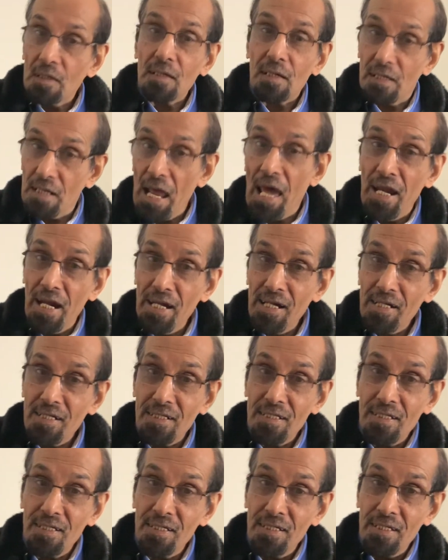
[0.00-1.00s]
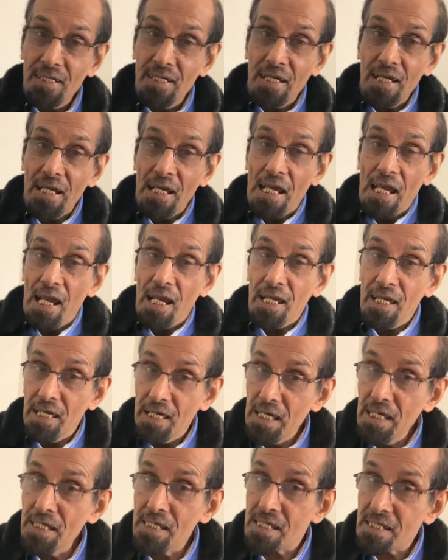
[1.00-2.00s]
client.
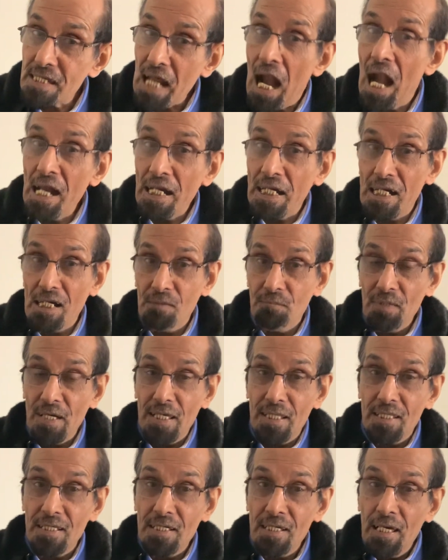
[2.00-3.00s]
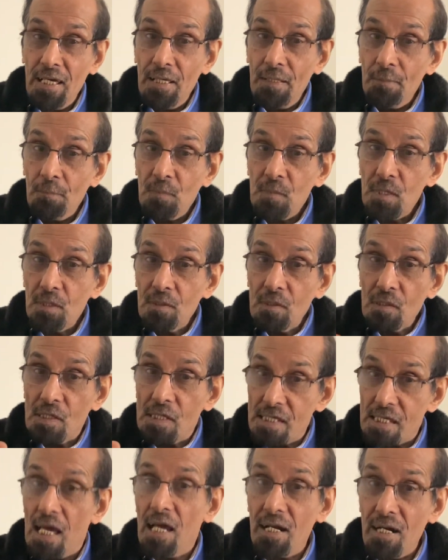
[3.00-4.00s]
He started with,
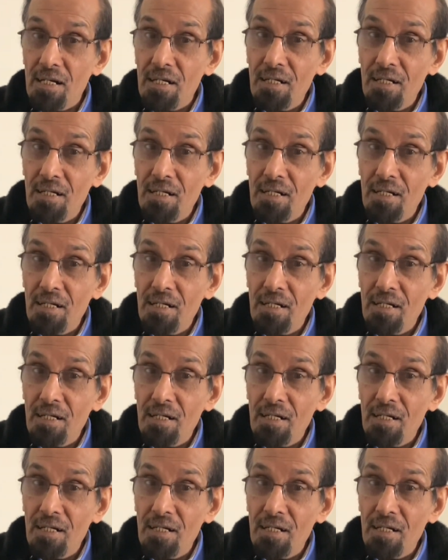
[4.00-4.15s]
"Sir,